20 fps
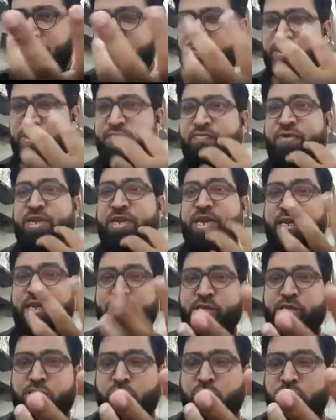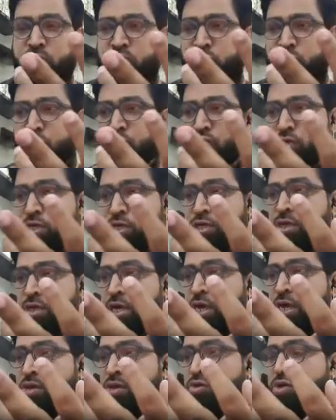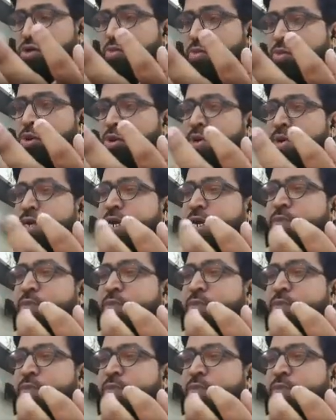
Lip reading: if someone else is also using. So the moment